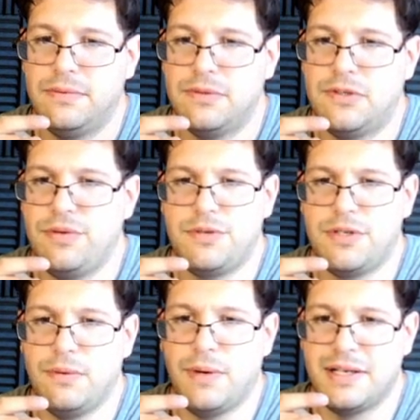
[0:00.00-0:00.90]
to
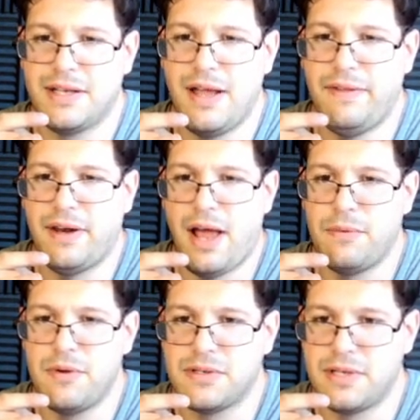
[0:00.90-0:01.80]
do it. And then I
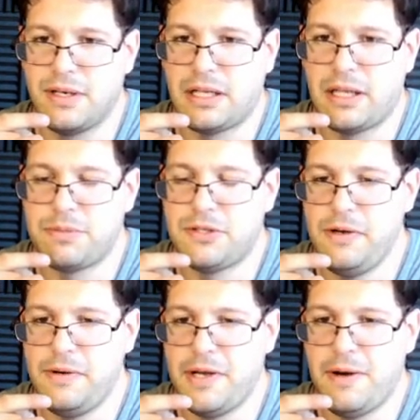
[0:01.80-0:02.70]
was in Clip
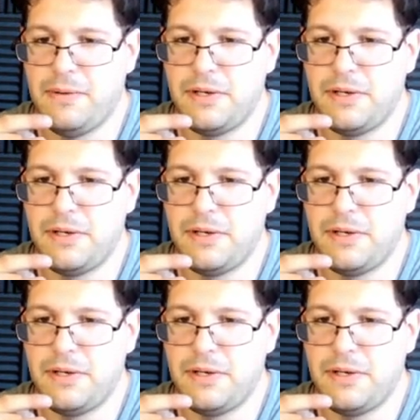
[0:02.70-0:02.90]
Studio,